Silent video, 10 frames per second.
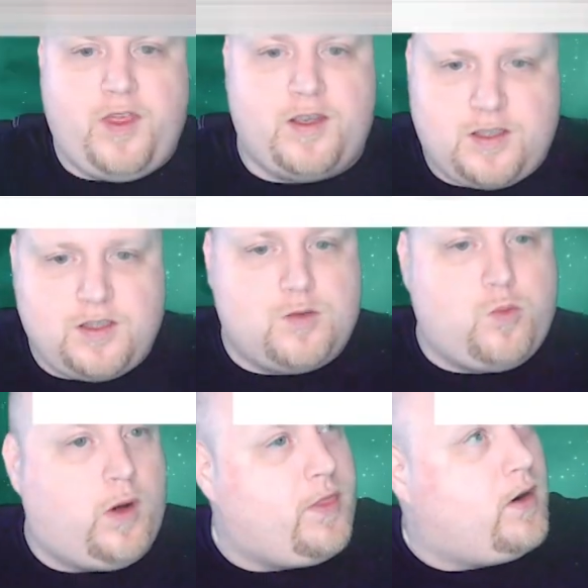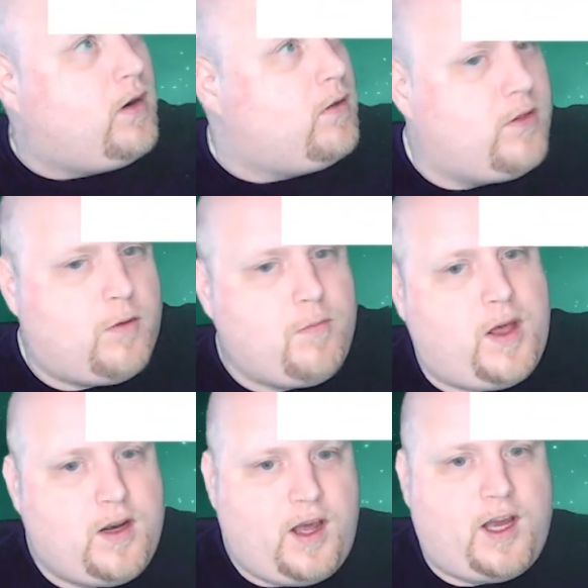is what their meta
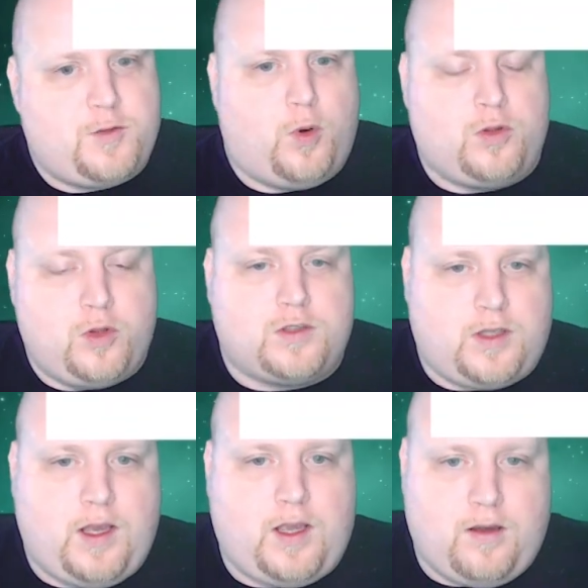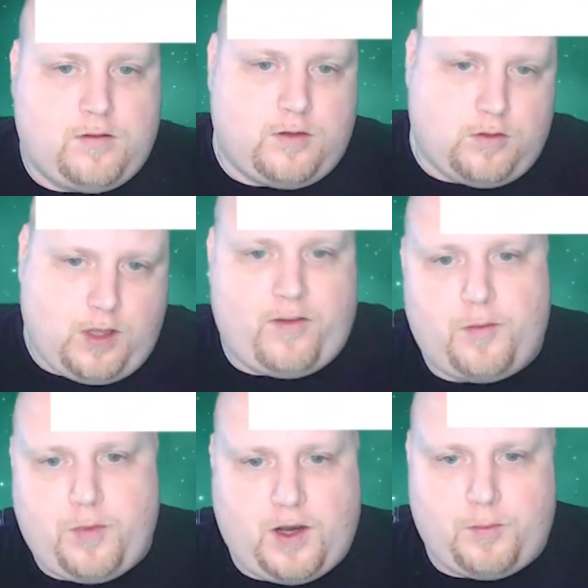dashboard looks like, and you'll have it up
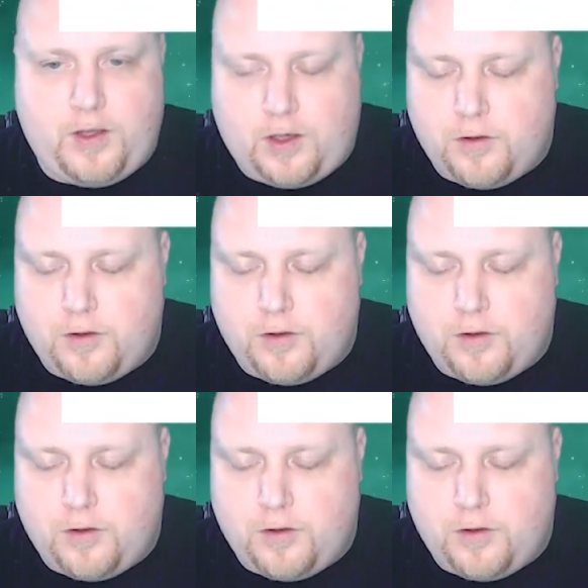behind me here.